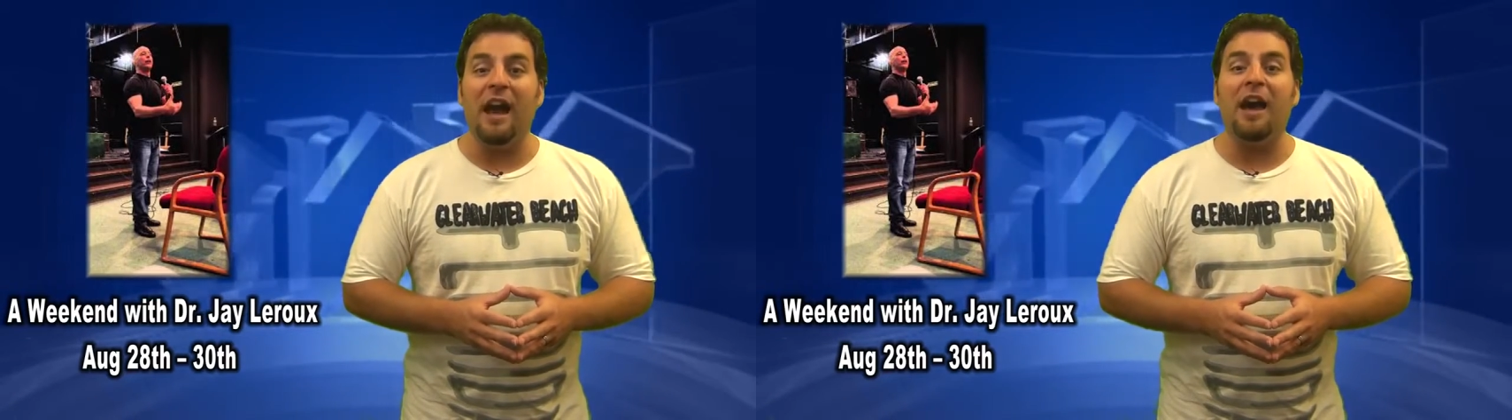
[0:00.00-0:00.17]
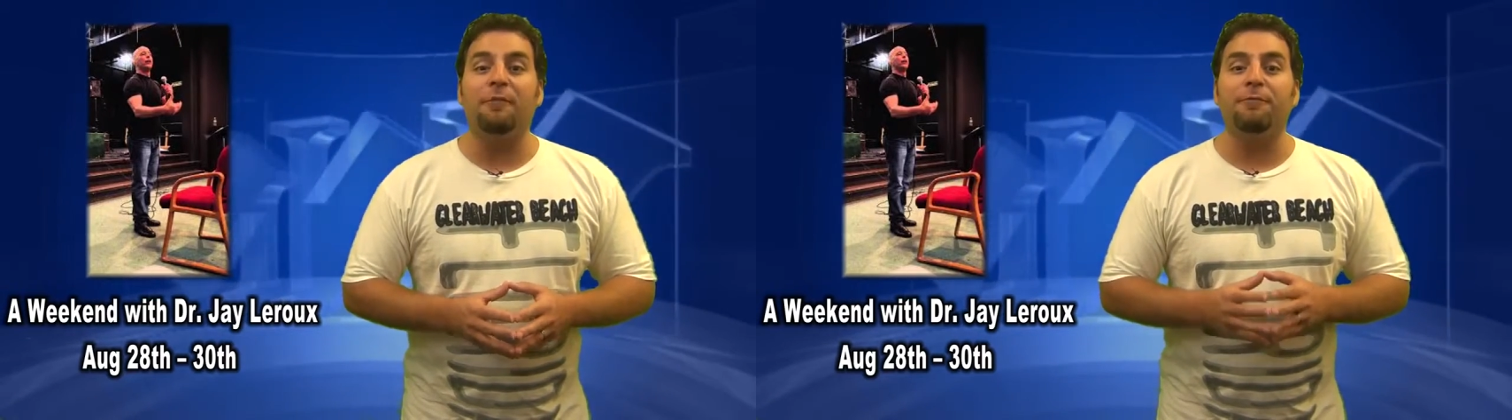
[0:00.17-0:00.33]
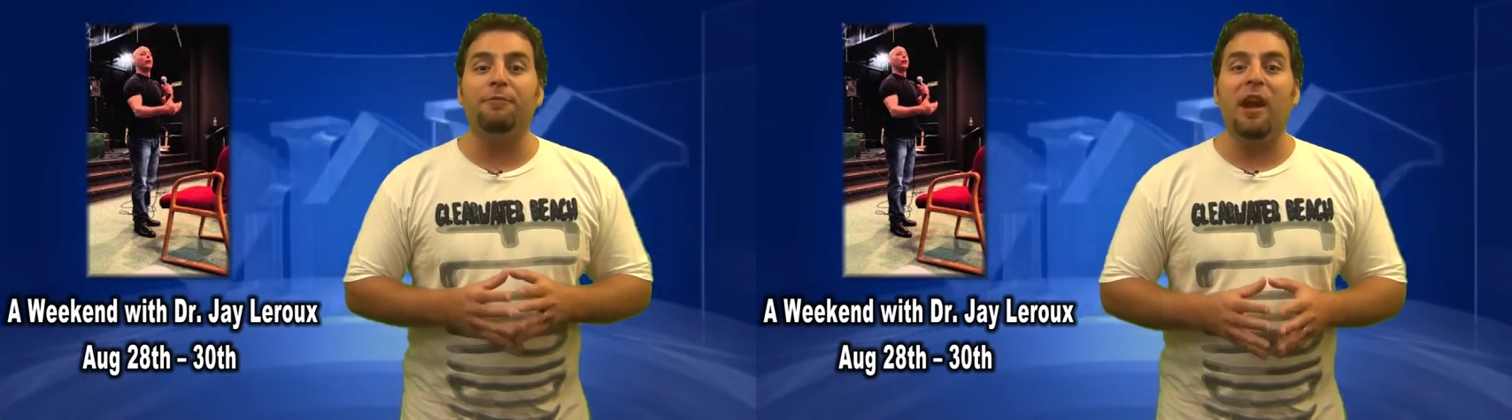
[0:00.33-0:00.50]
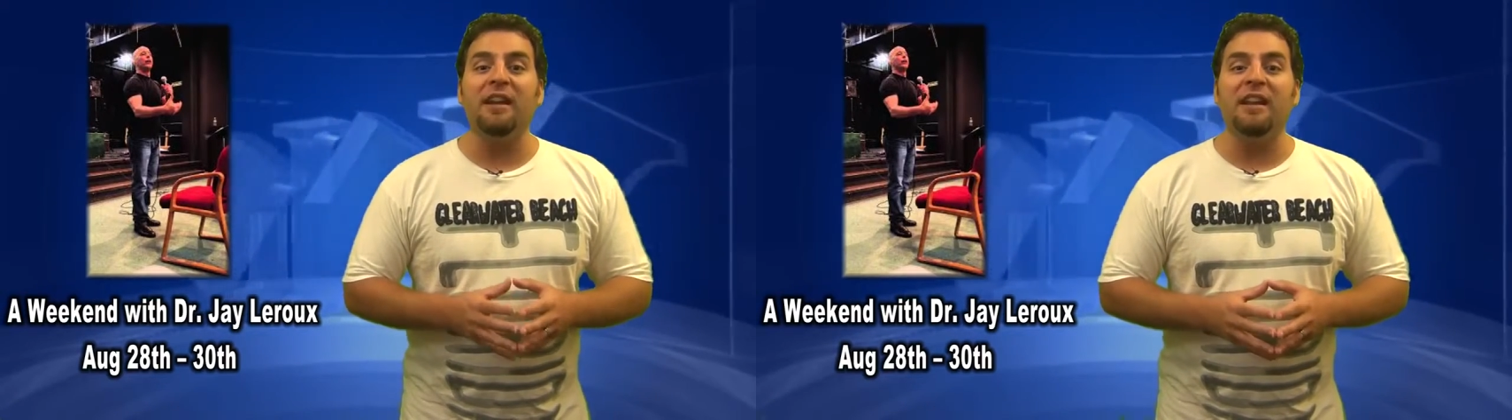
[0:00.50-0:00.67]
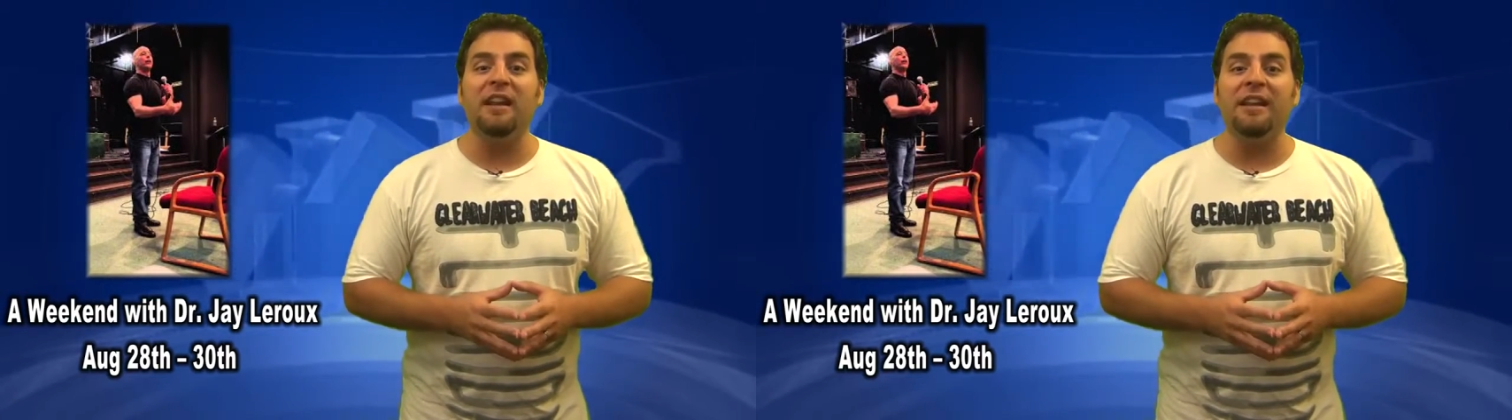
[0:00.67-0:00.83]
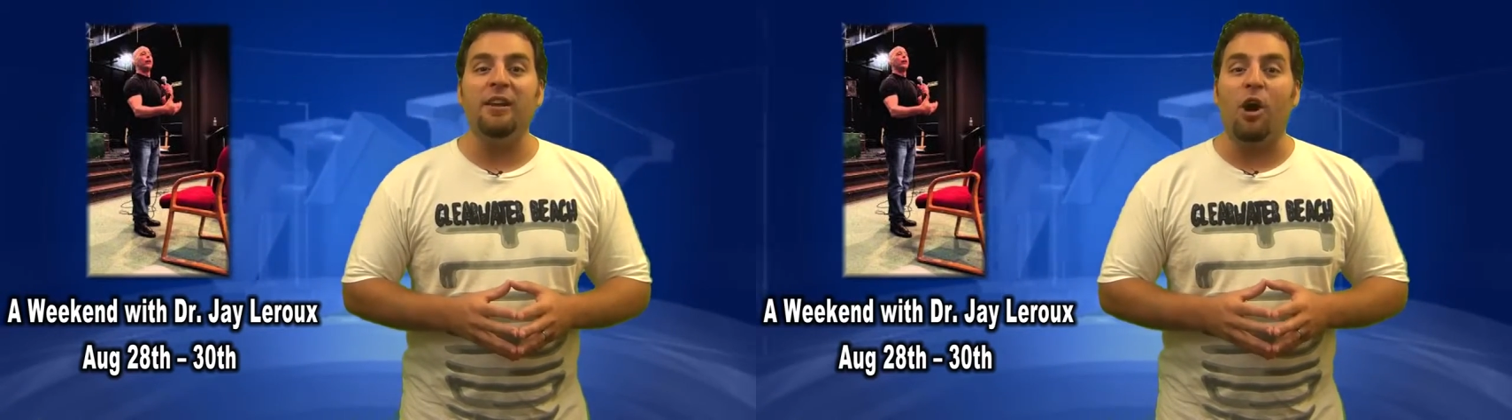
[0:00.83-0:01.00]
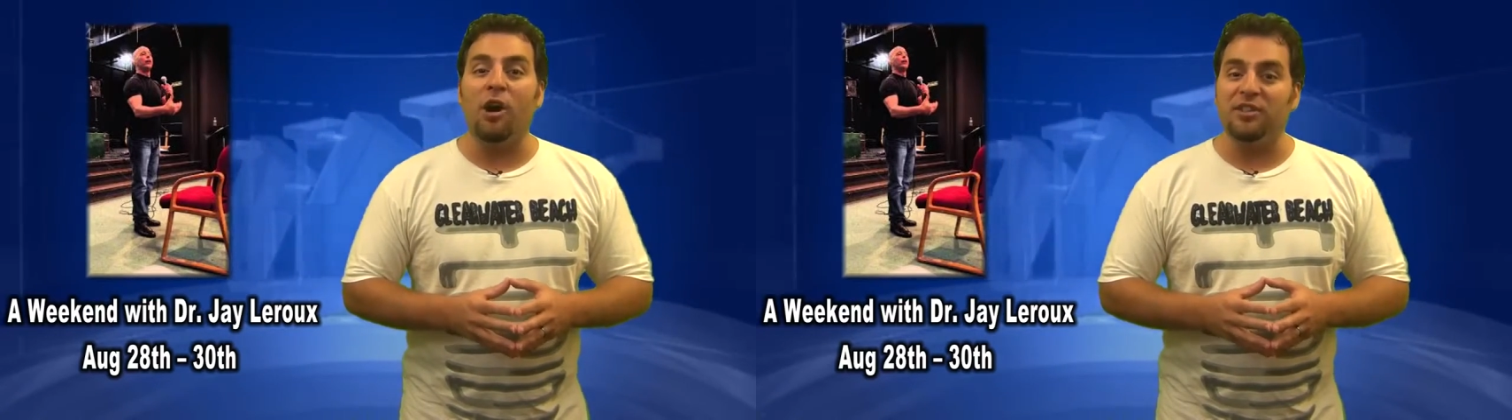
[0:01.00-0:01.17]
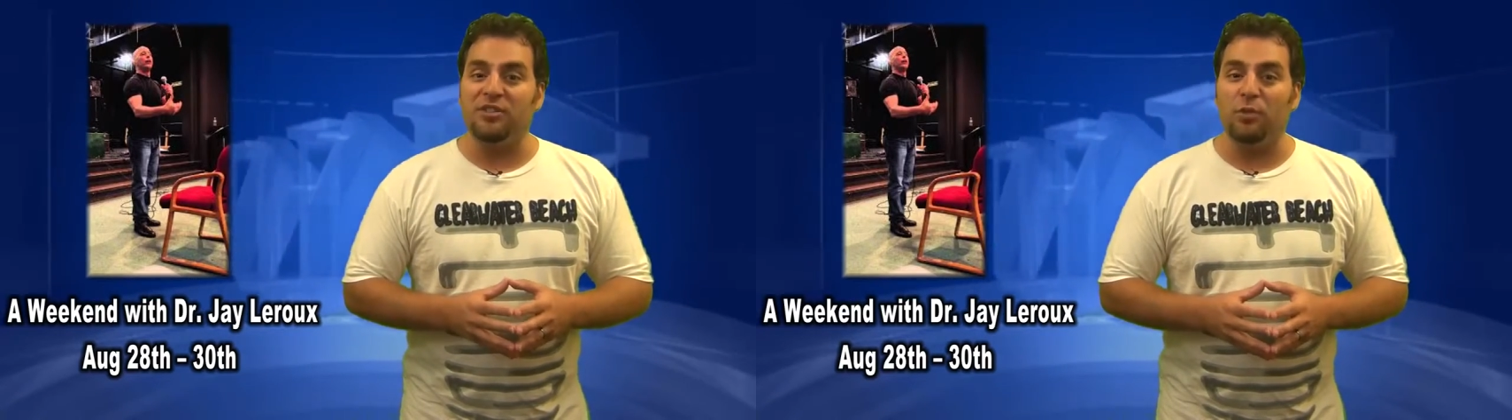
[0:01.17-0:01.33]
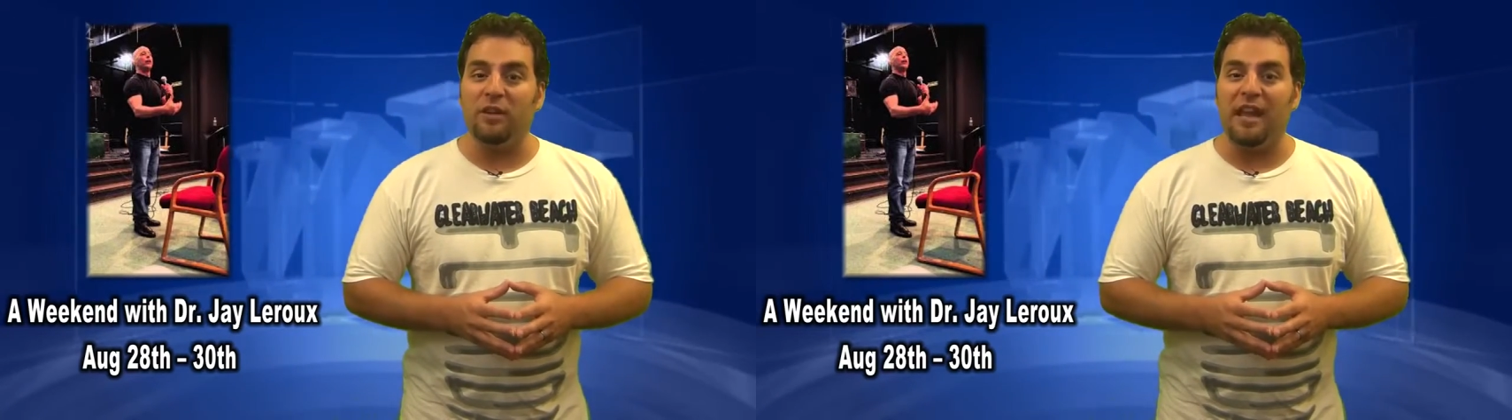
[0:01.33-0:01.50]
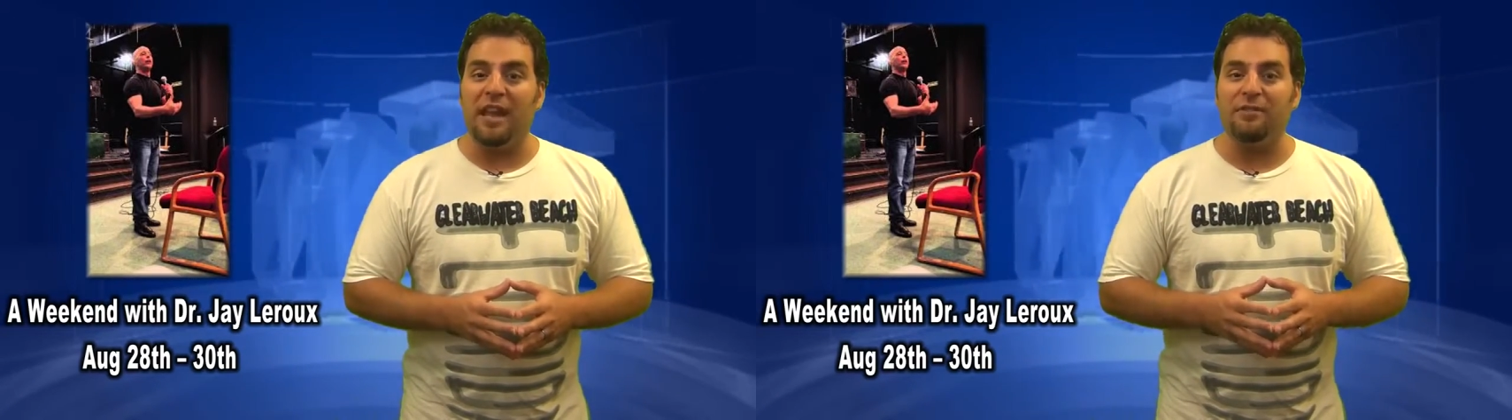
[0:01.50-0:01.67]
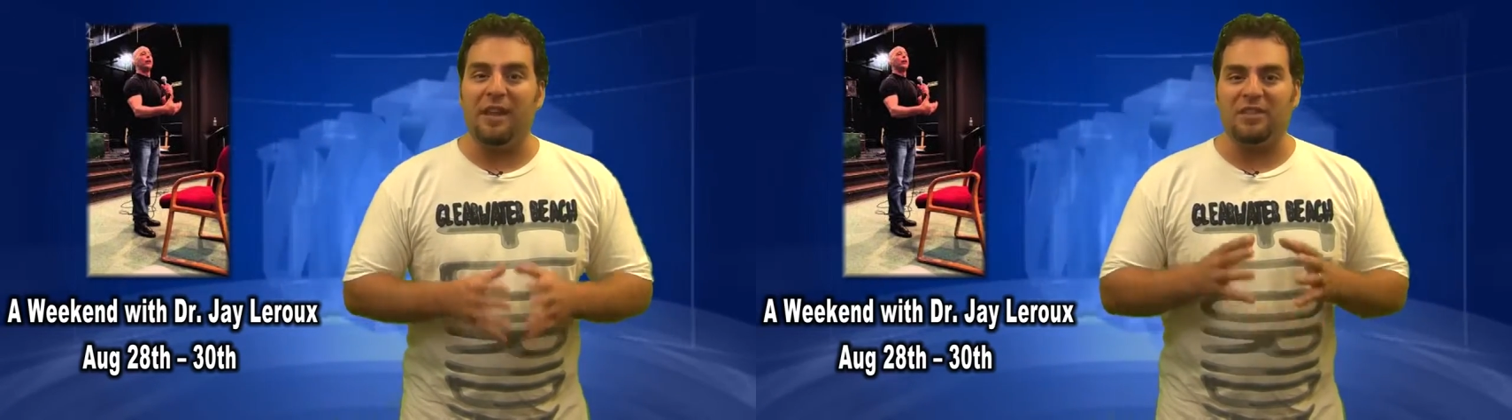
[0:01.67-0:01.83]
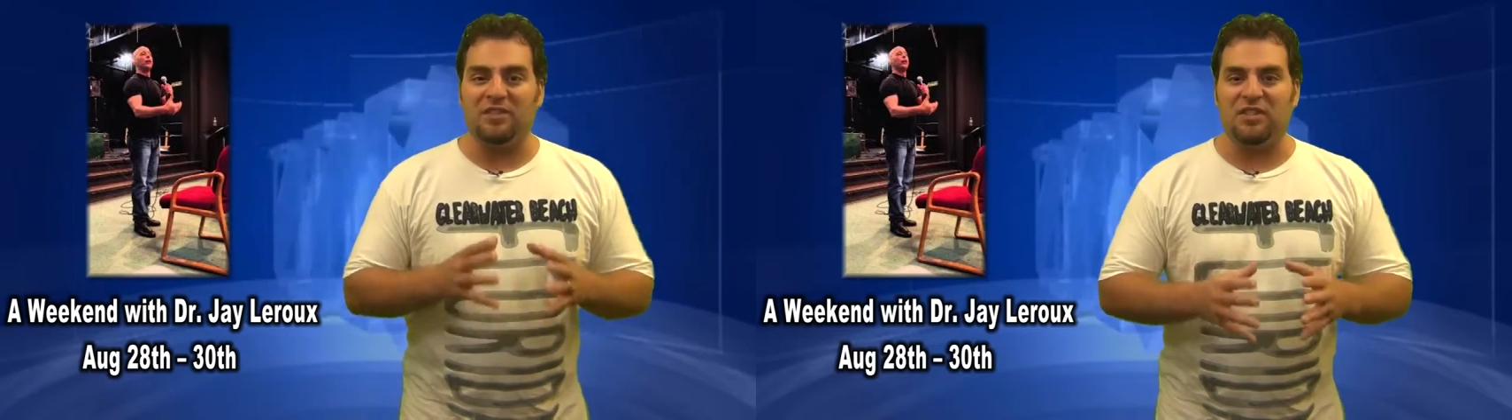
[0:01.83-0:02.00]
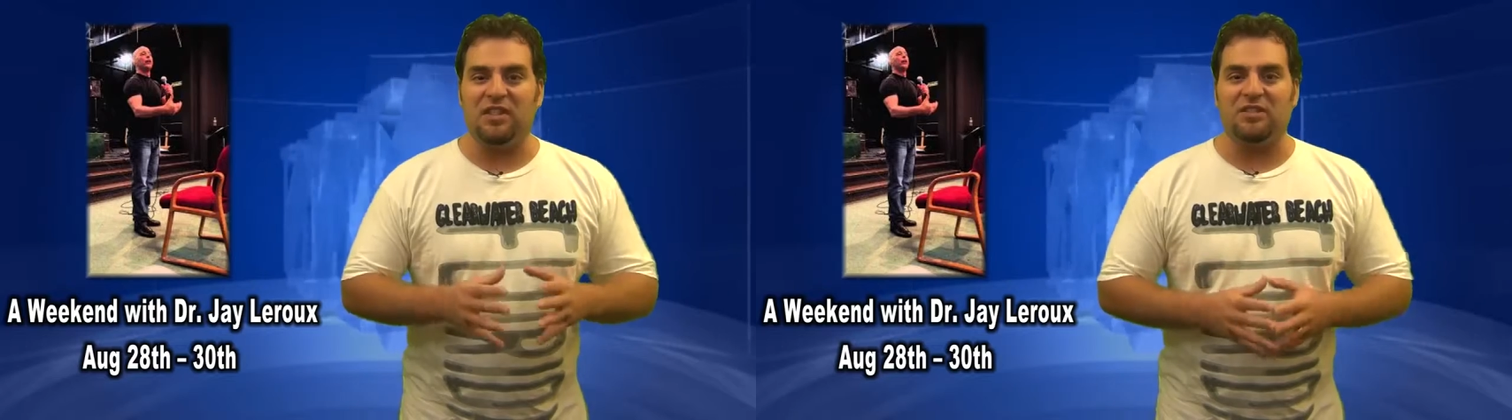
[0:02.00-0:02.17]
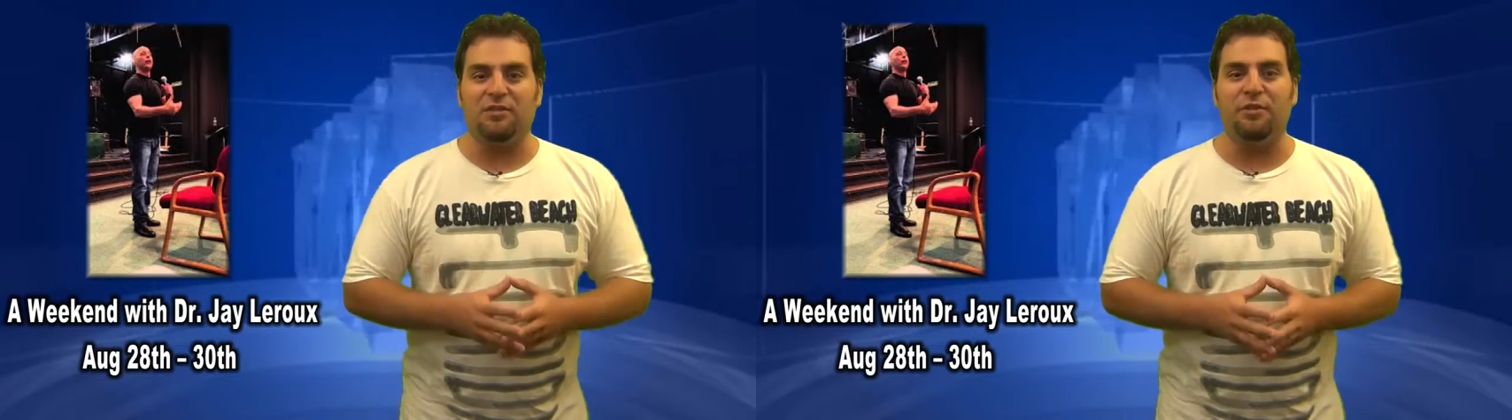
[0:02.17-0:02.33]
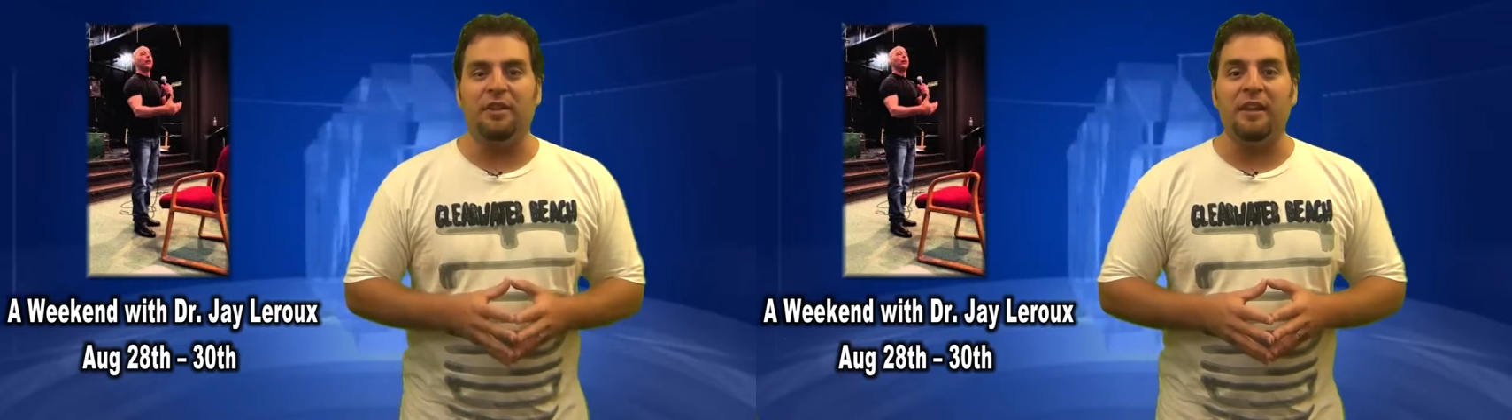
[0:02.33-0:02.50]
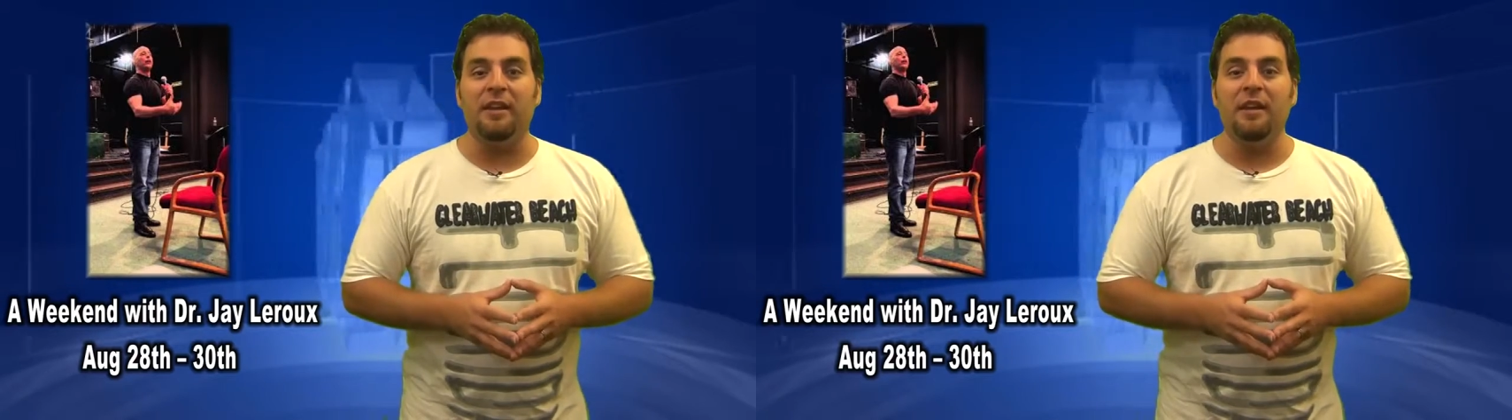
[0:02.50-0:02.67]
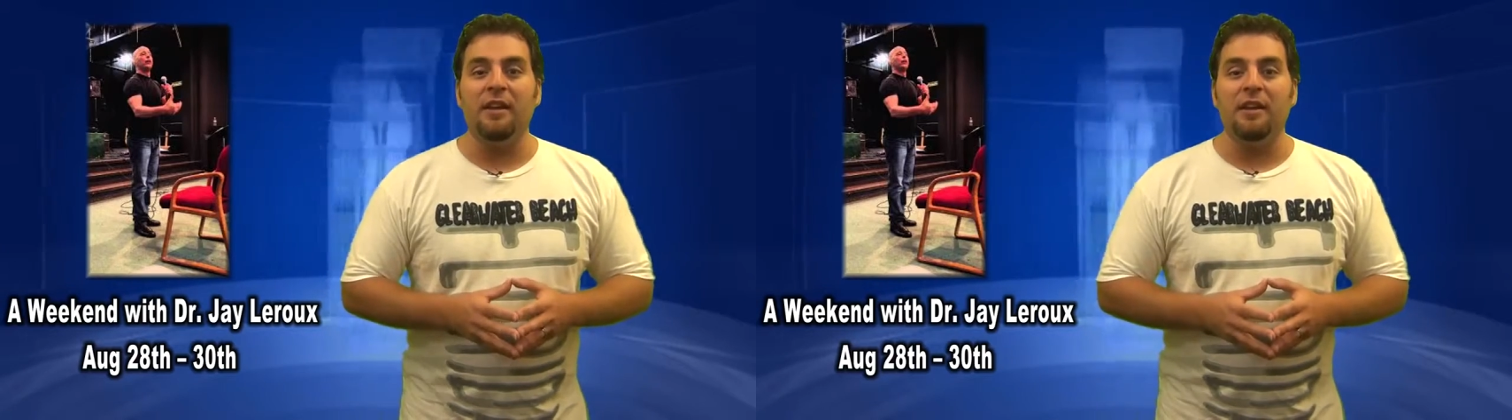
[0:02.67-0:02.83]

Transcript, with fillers: on Friday night, August 28th at 6:30.